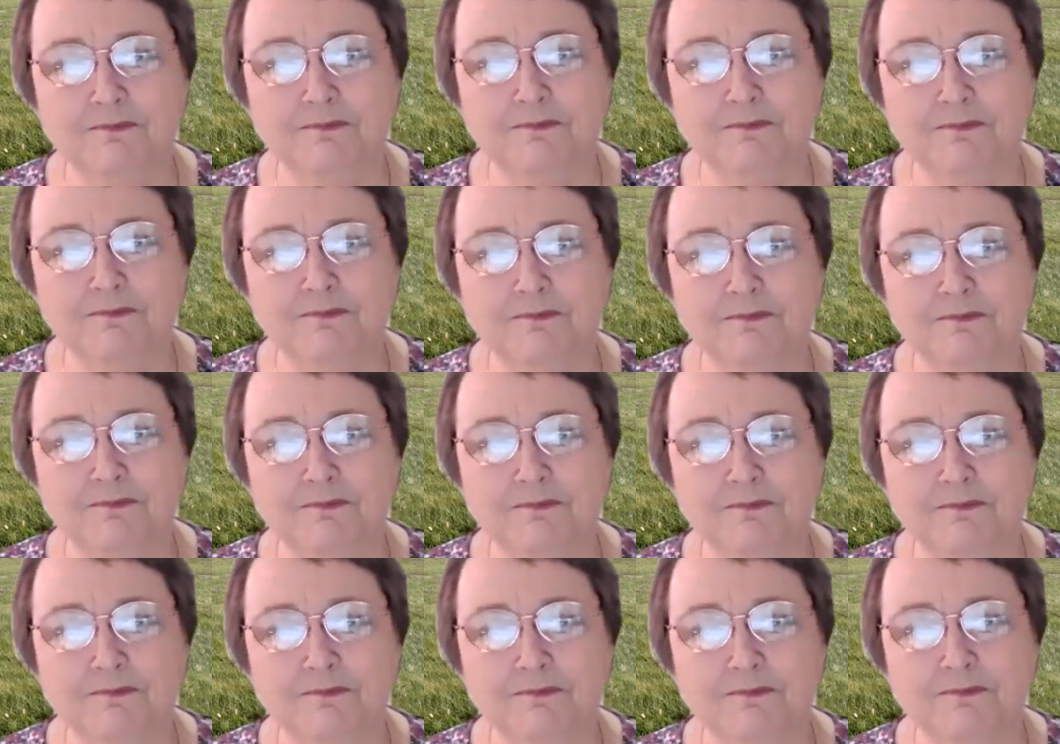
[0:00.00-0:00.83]
getting
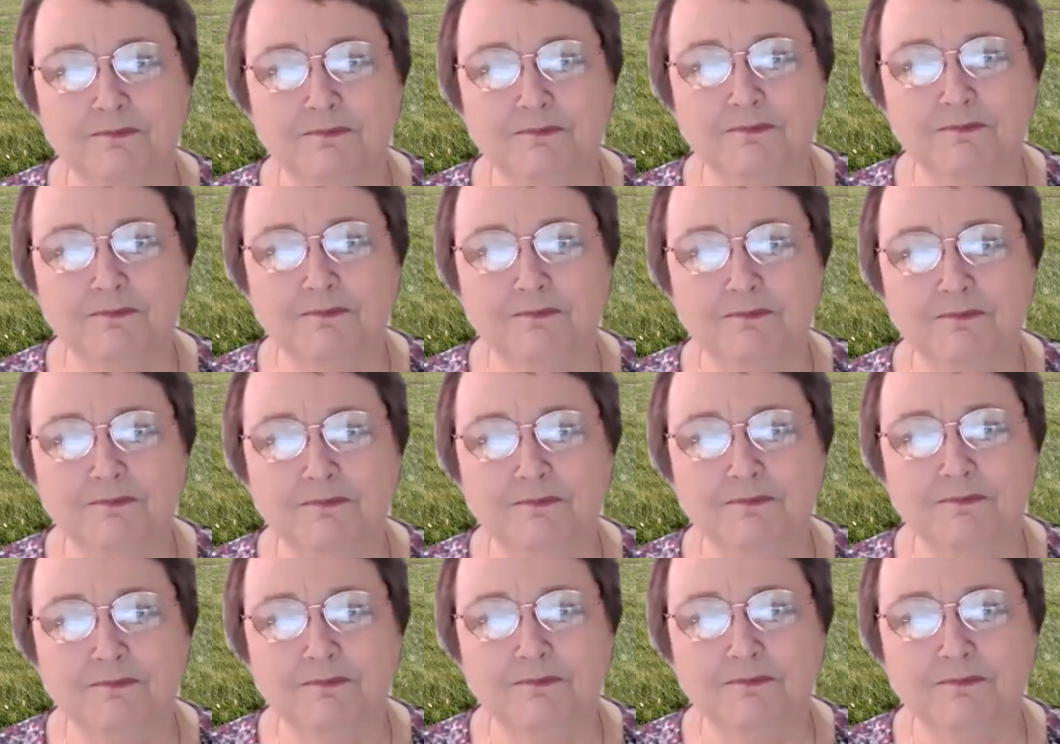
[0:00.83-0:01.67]
it
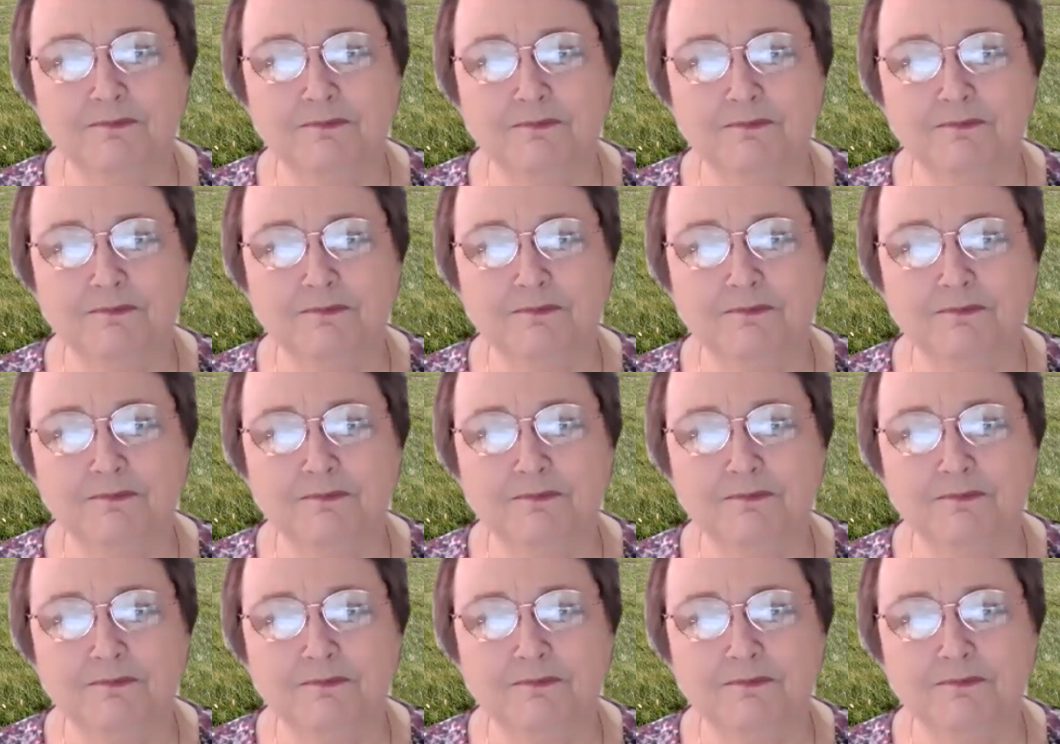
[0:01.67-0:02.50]
prepared for the
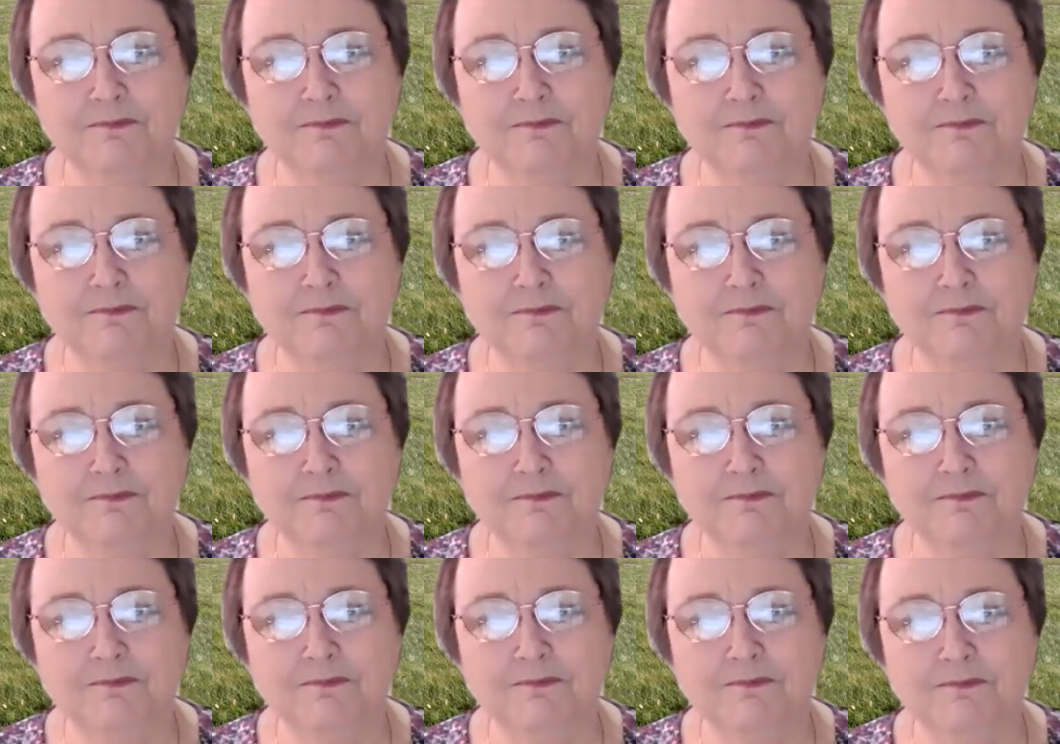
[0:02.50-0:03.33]
oven,
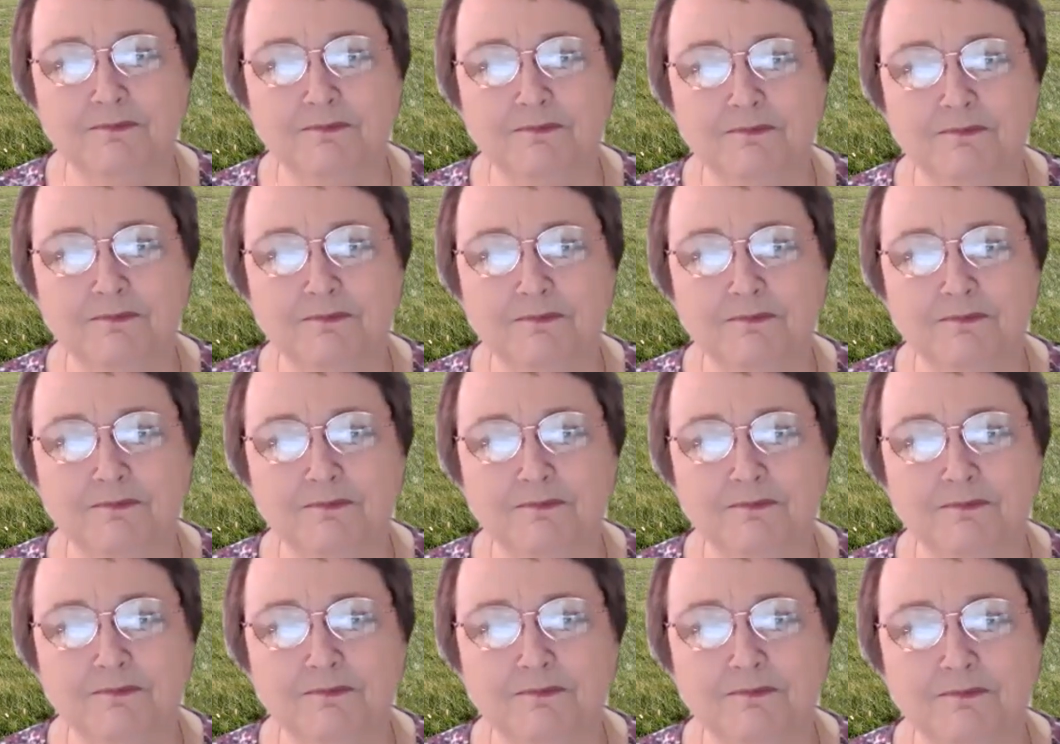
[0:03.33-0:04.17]
for the real
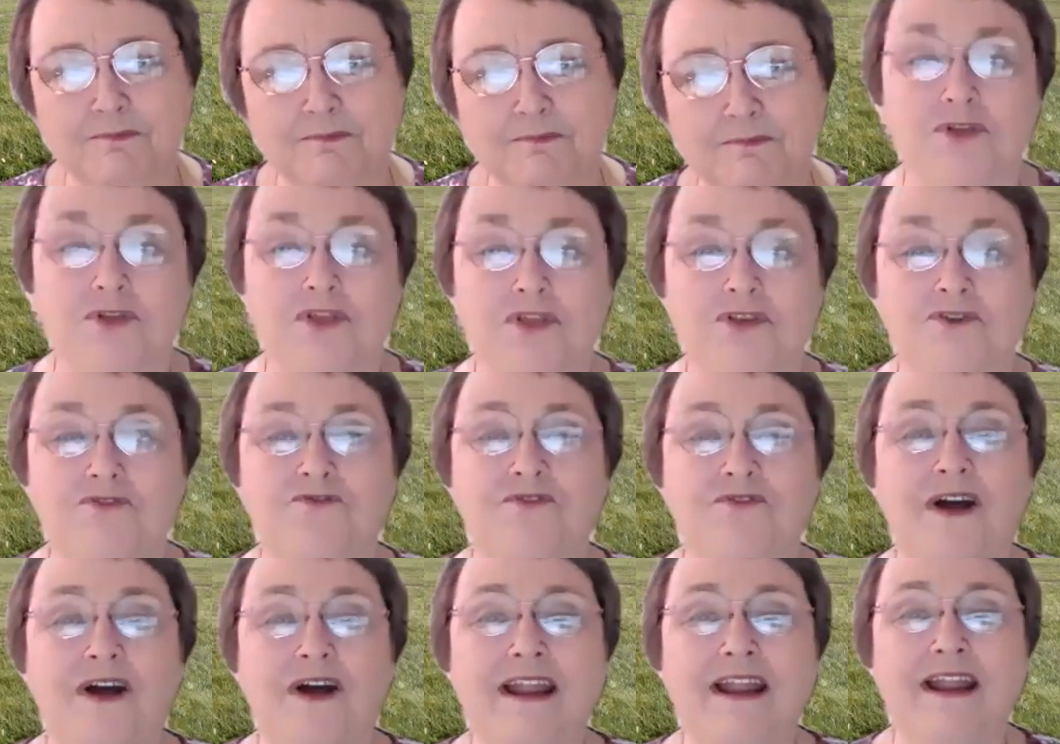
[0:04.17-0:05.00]
cooking of
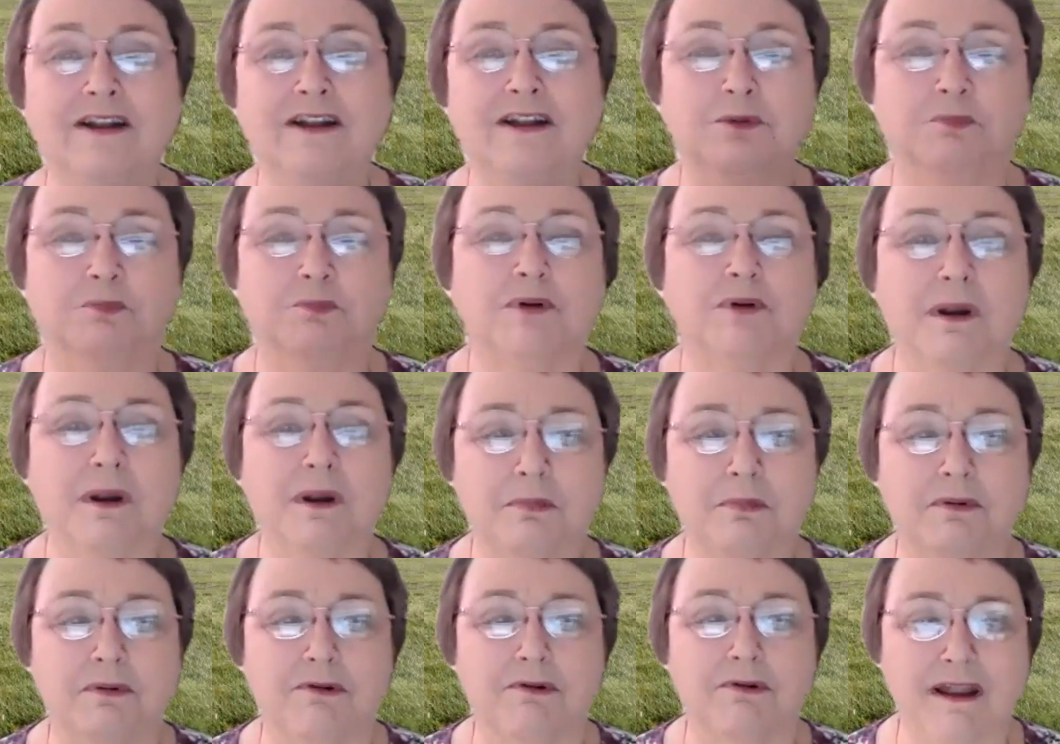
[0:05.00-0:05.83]
it, for the
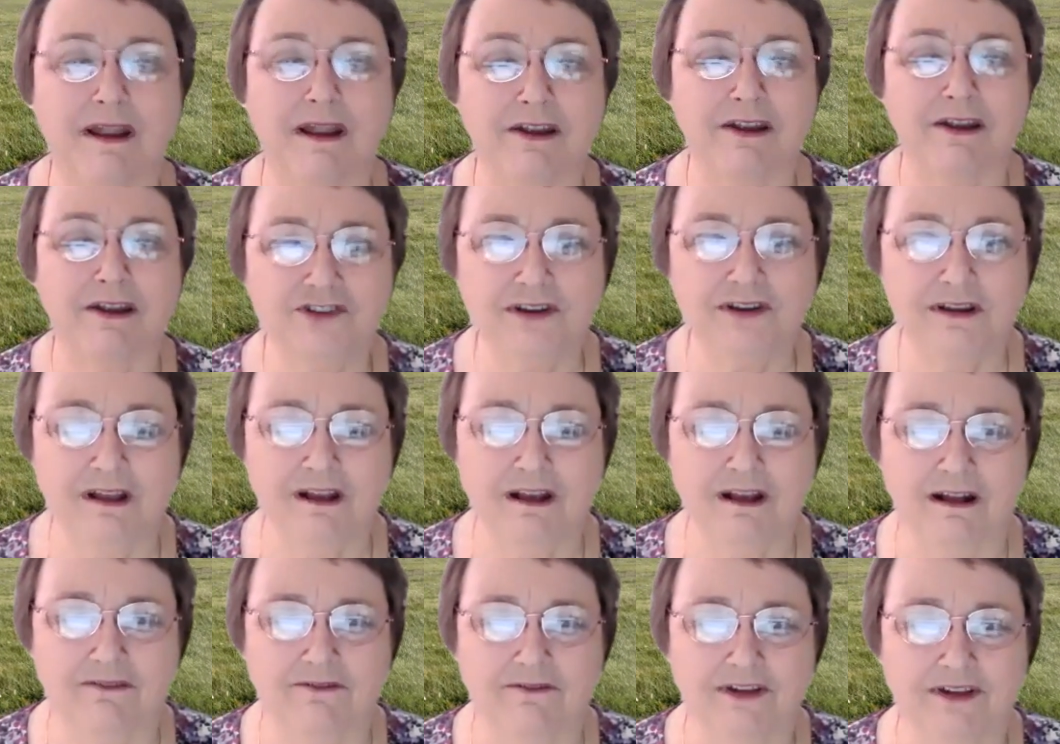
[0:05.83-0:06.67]
final
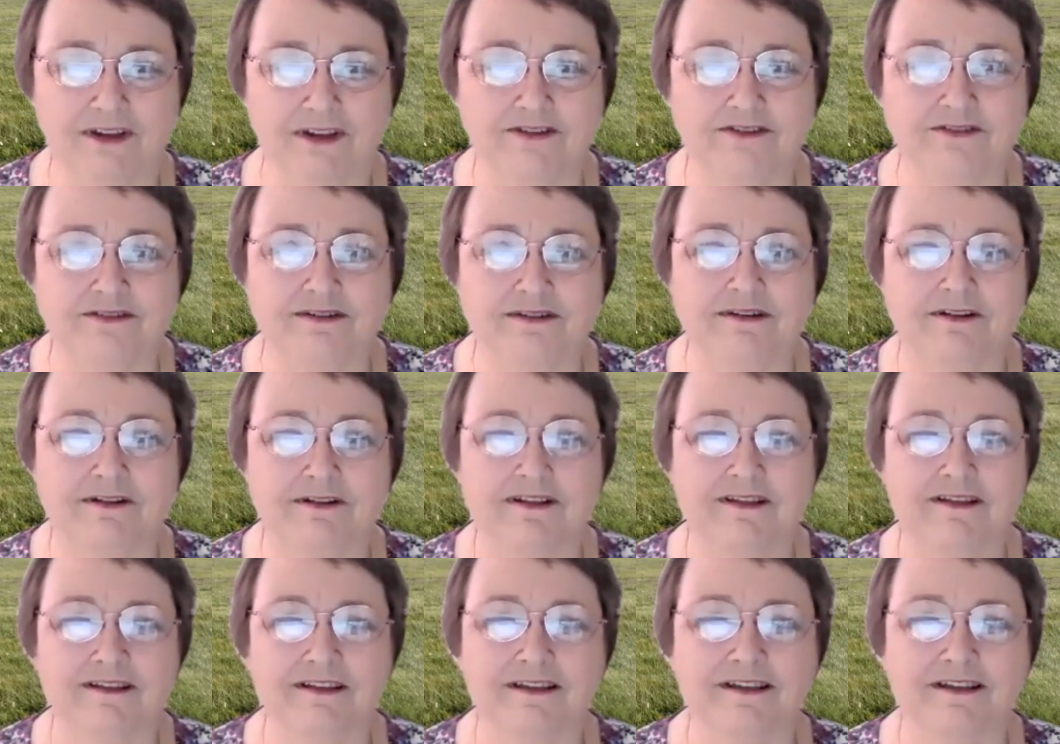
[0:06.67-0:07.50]
preparation of it,
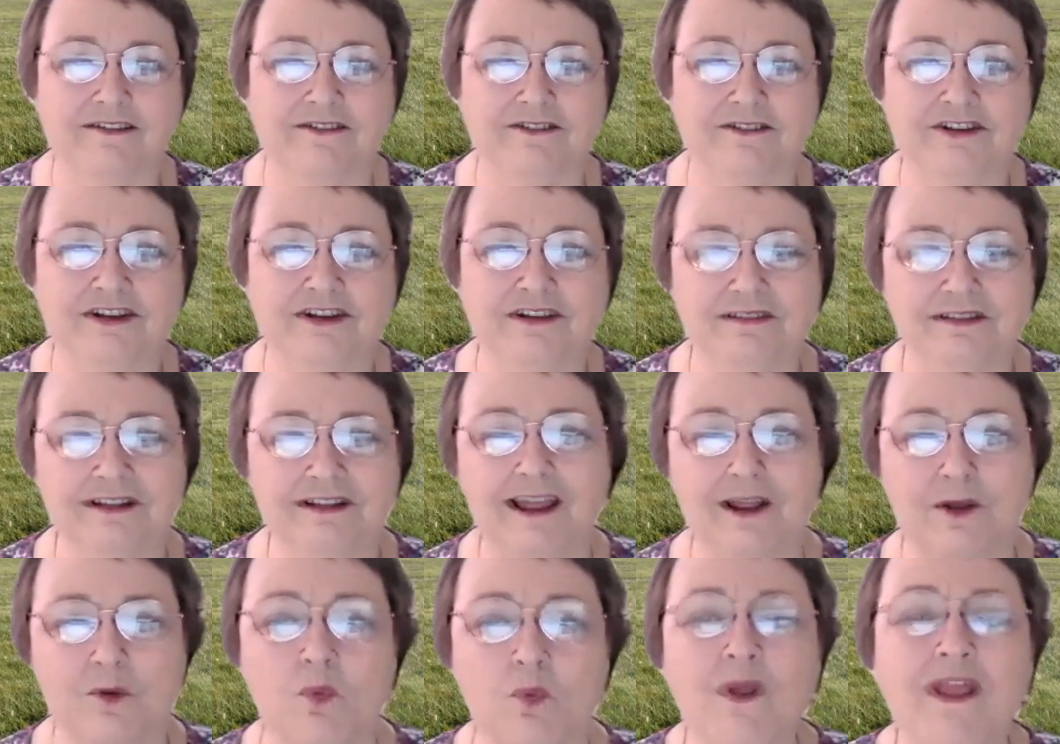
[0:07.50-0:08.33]
just like
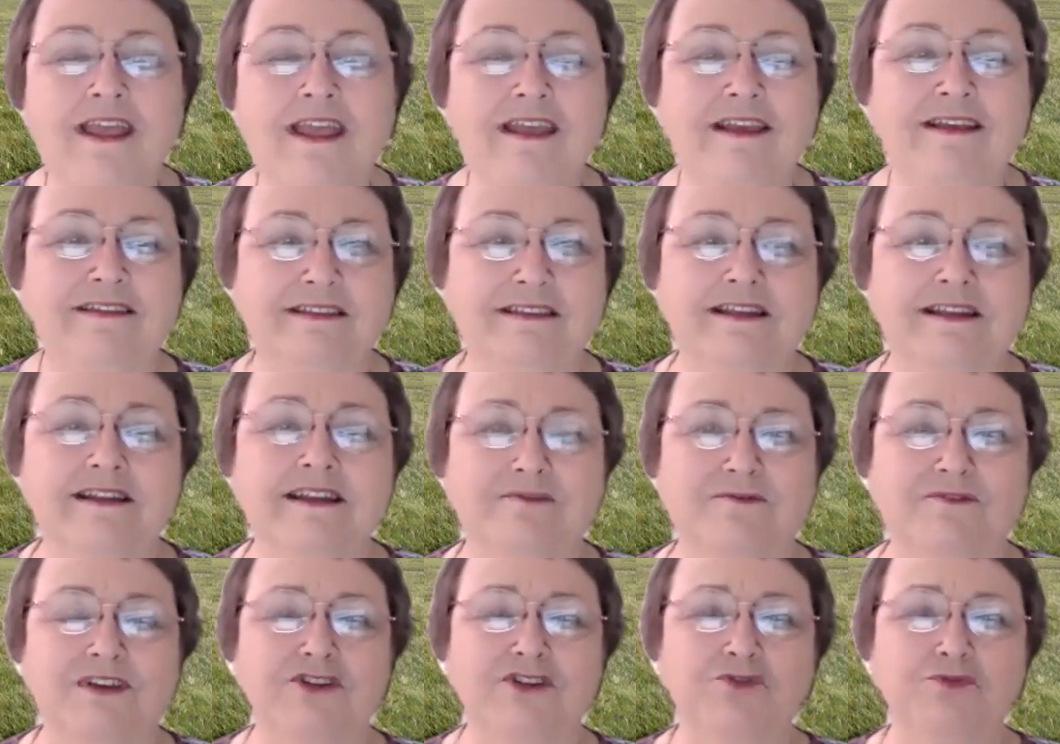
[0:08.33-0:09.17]
we as
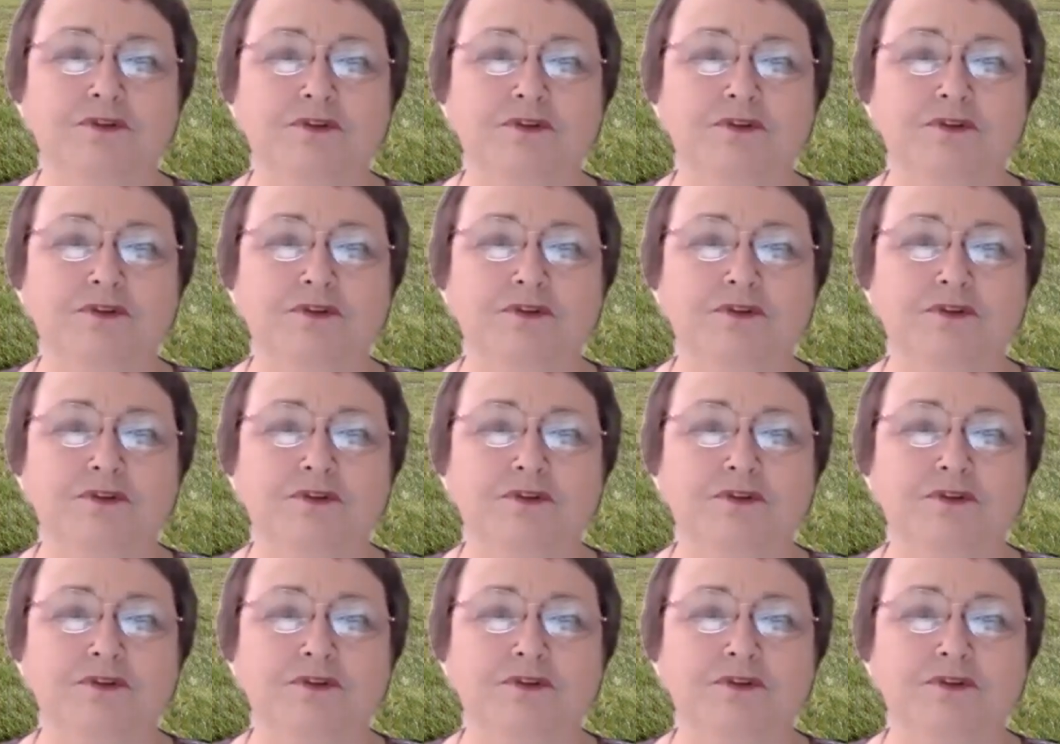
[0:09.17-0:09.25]
individuals